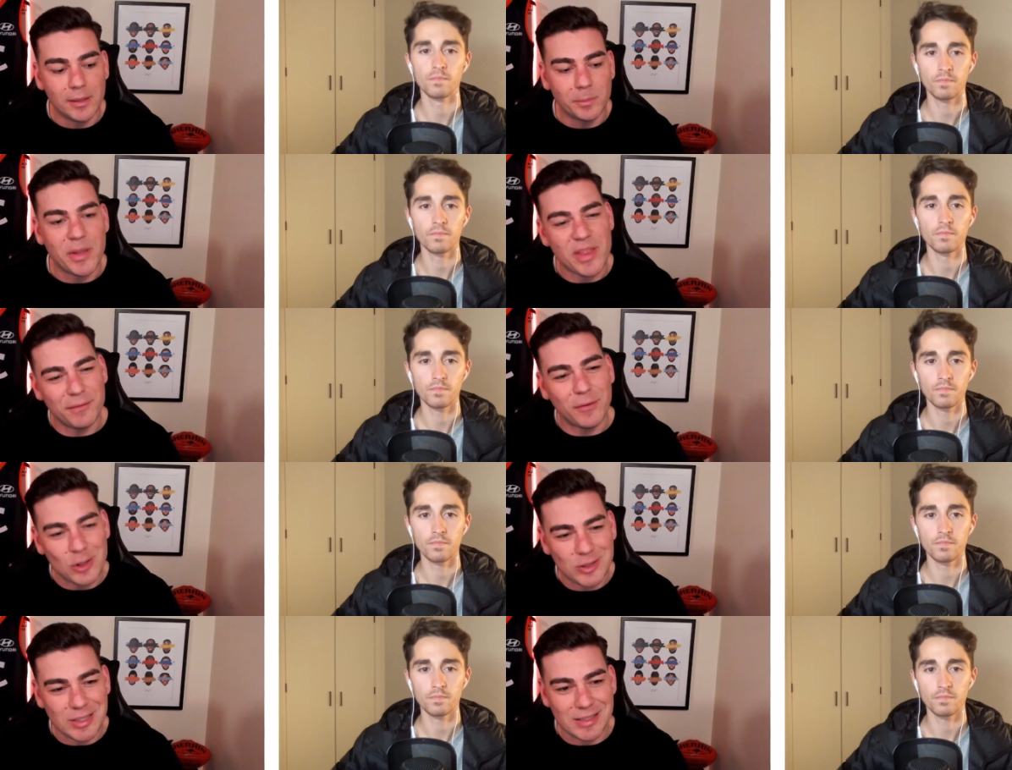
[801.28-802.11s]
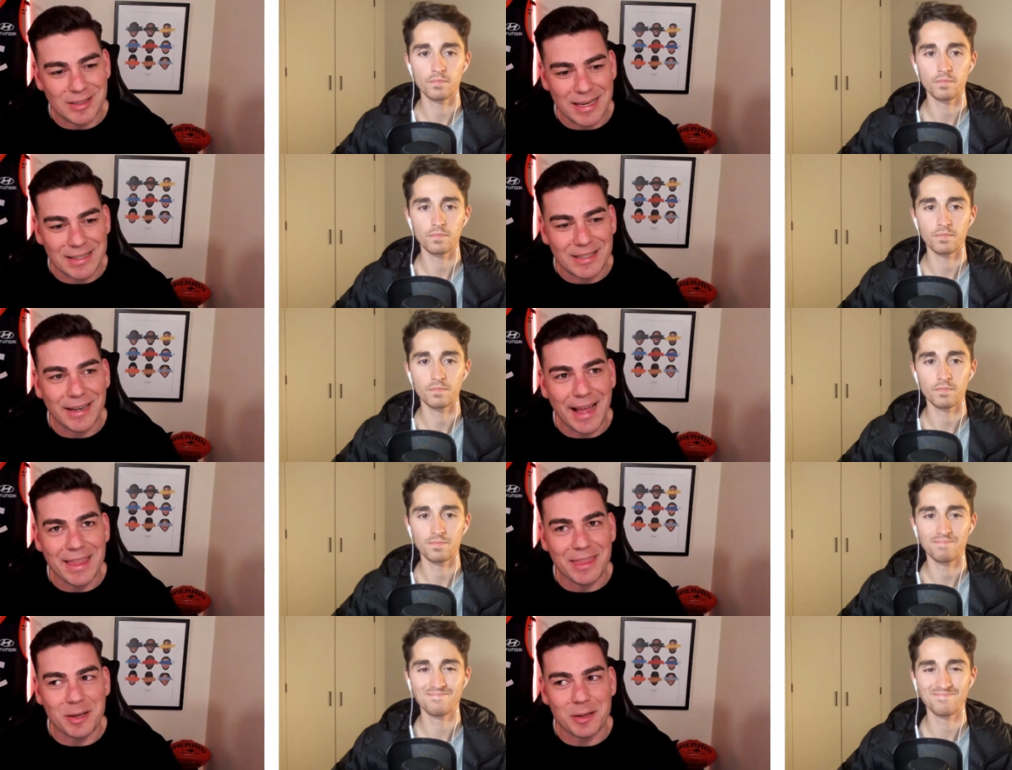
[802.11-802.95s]
Speaker 1: But then Vossi said
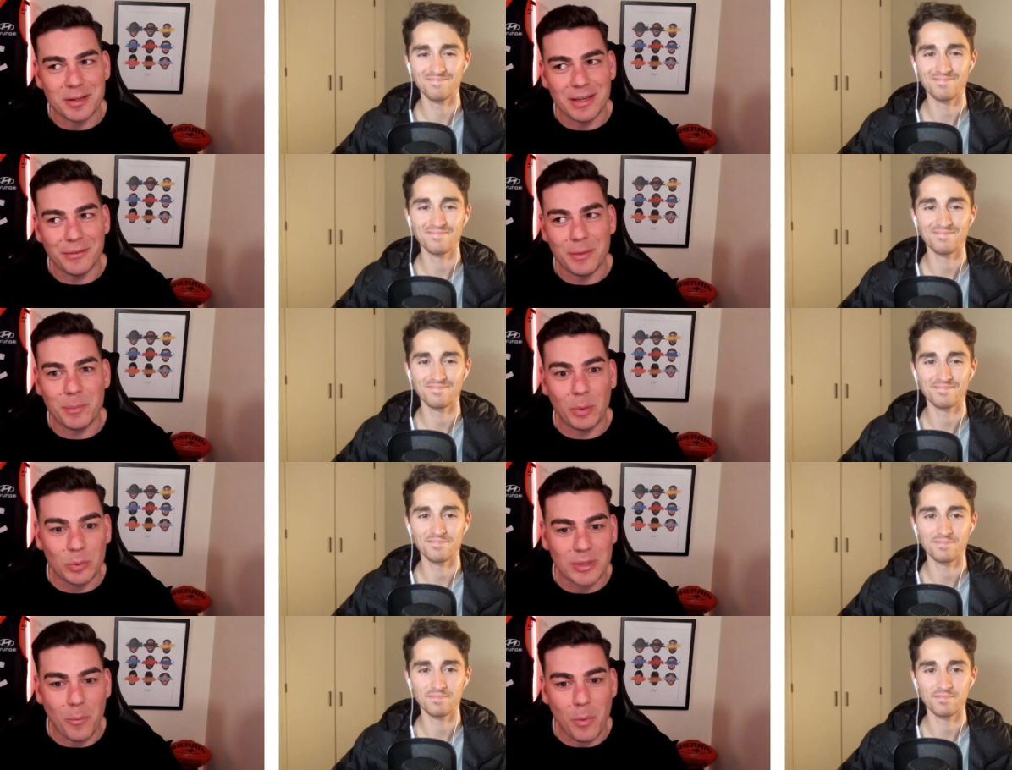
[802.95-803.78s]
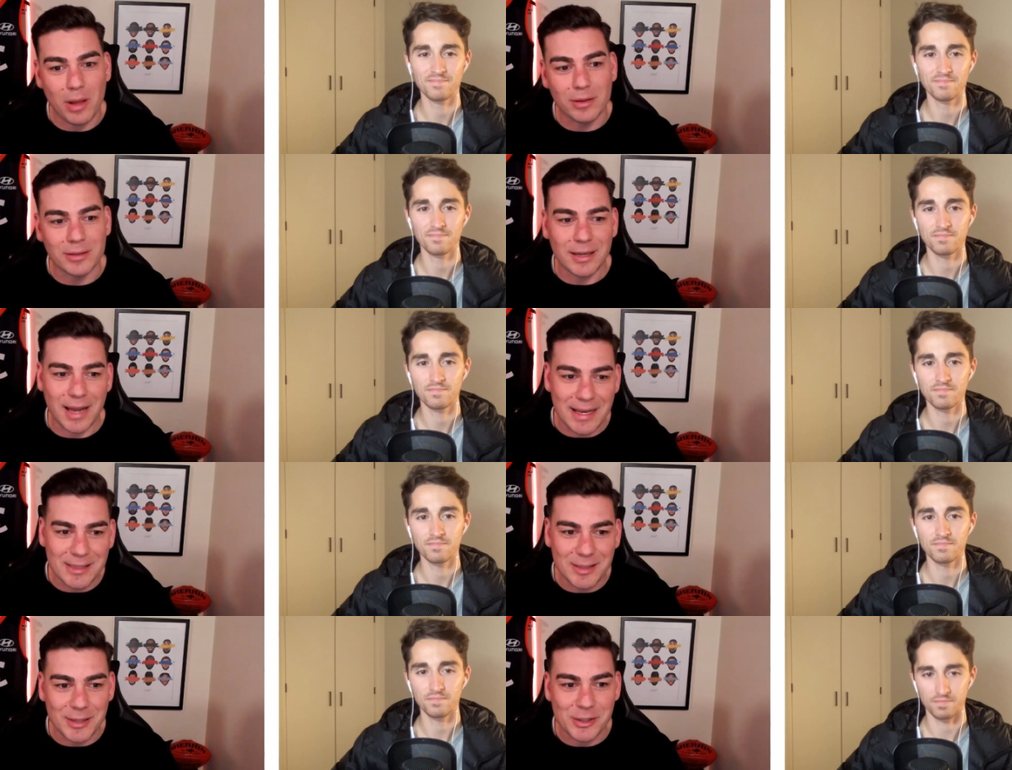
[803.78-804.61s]
today that if he pulls up well at
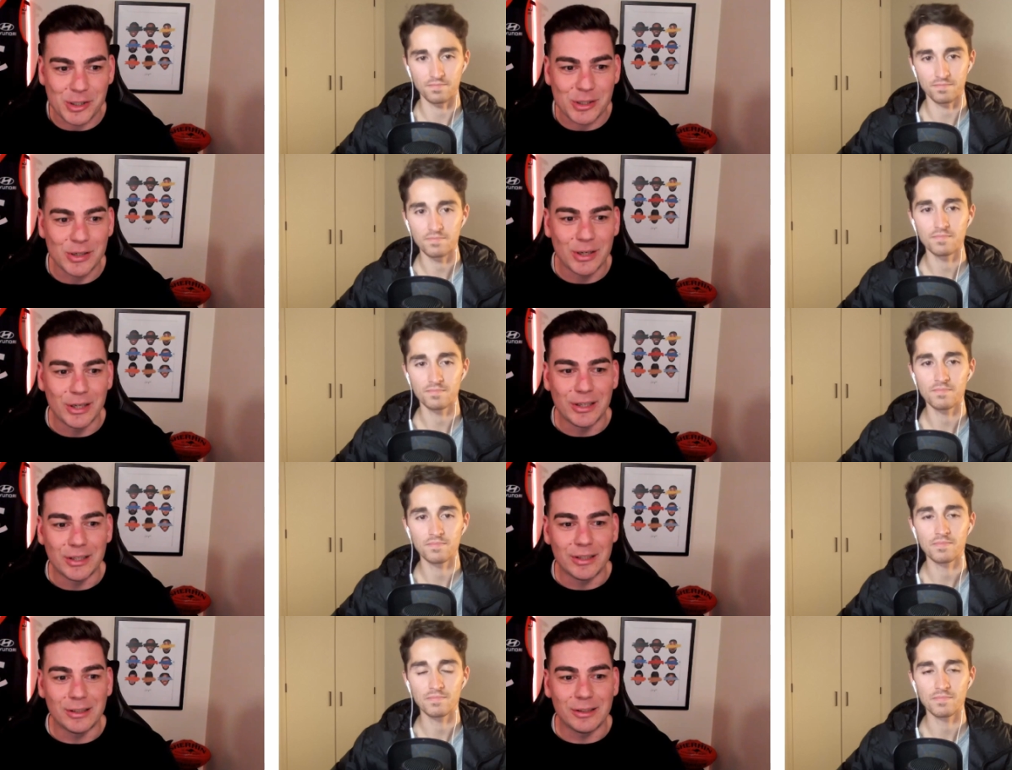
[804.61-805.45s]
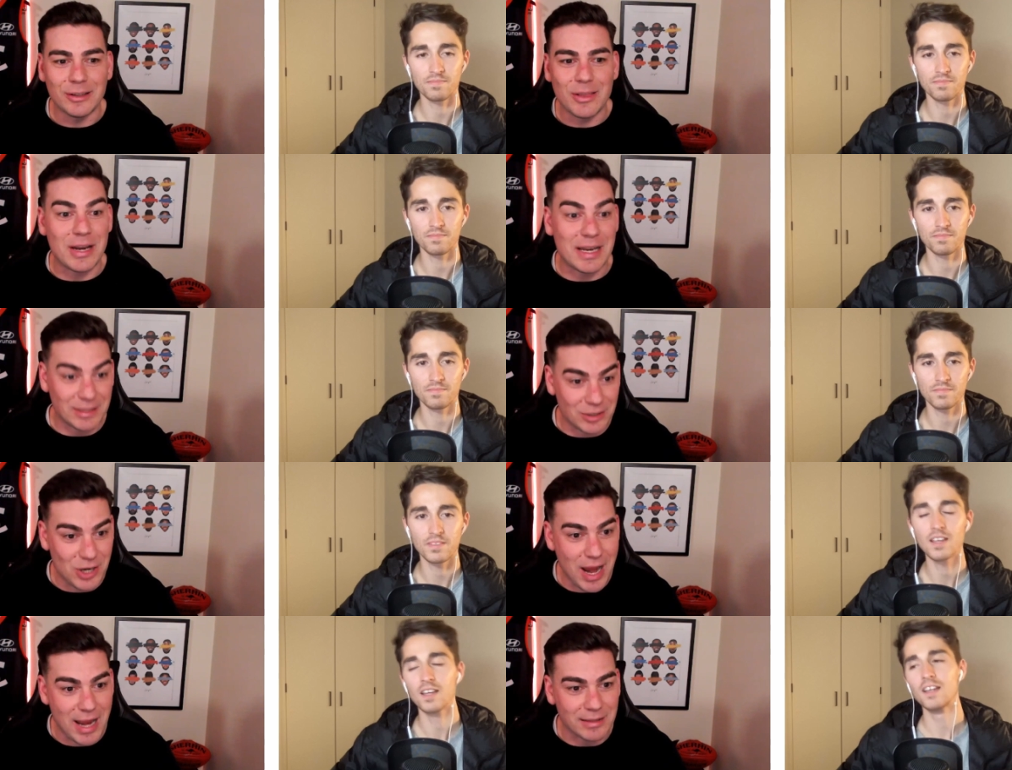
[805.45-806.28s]
today's session, then he's a
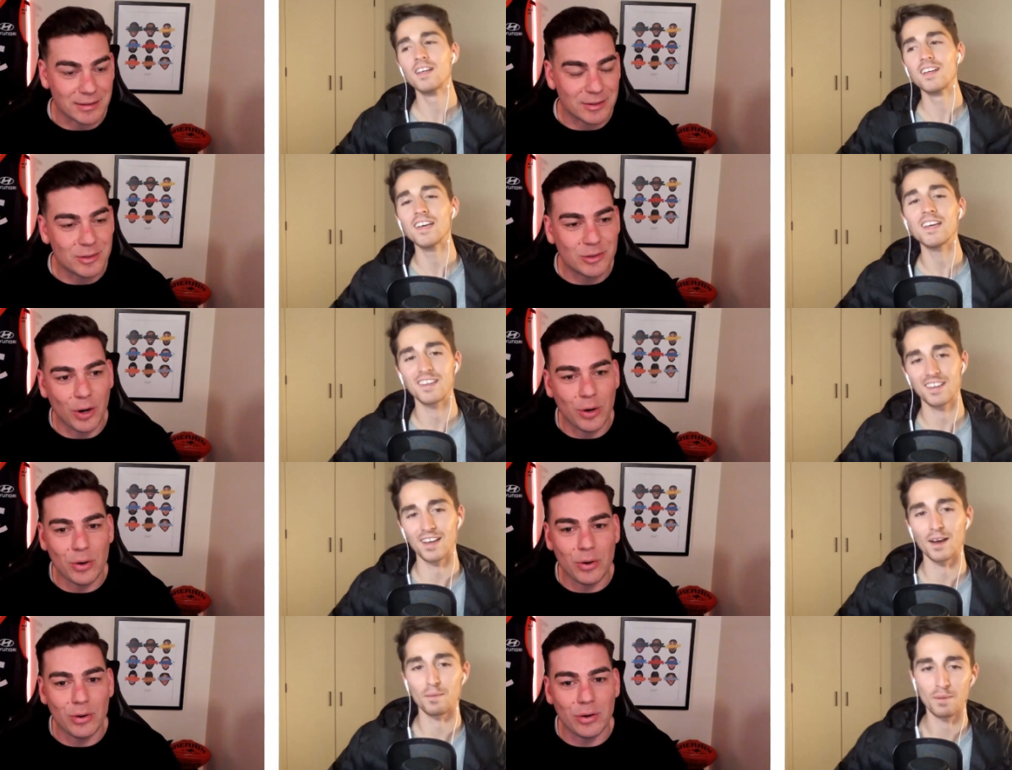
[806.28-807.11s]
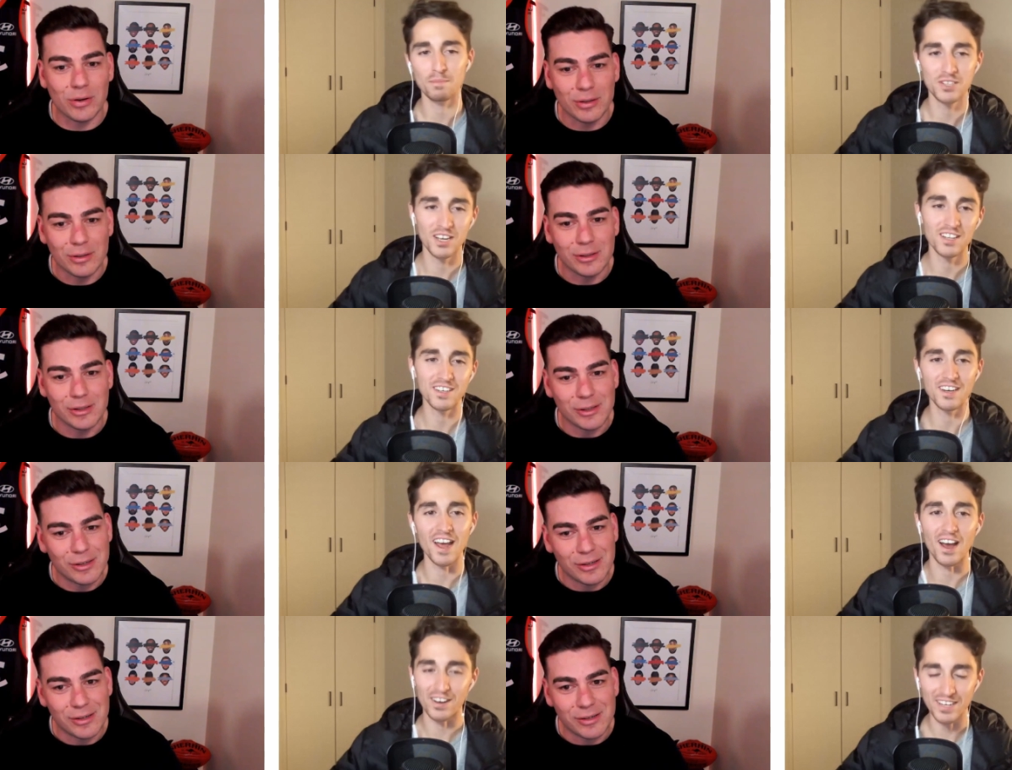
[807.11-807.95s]
chance. So
Speaker 2: I'm telling you
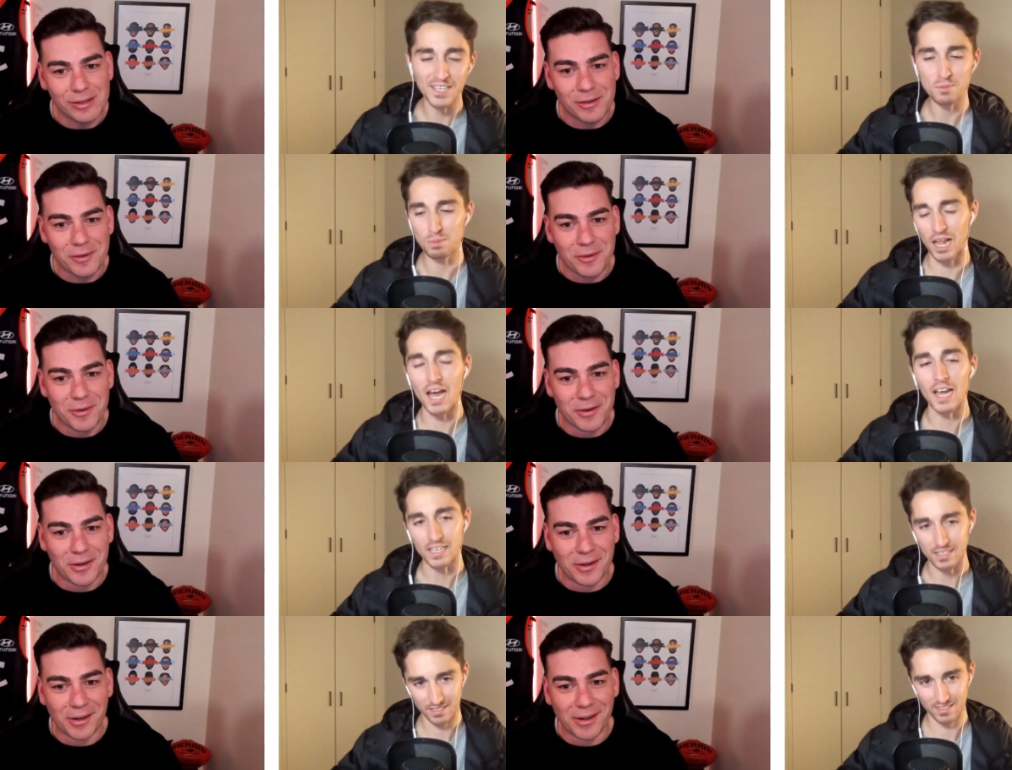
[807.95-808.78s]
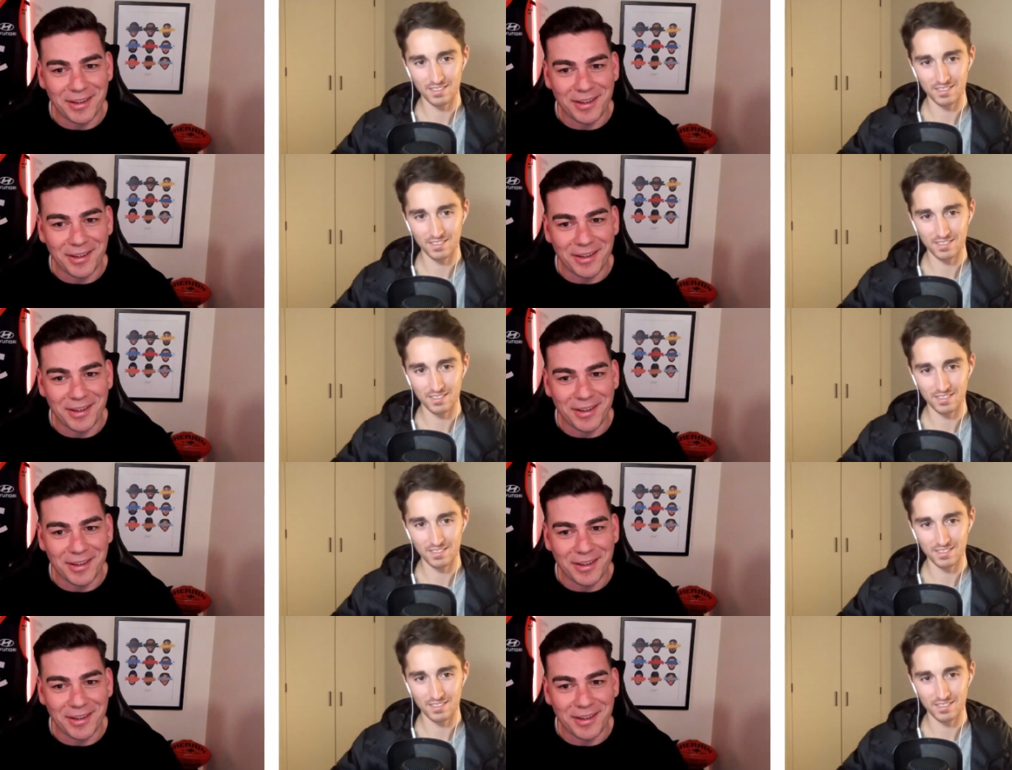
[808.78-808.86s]
now, he's playing.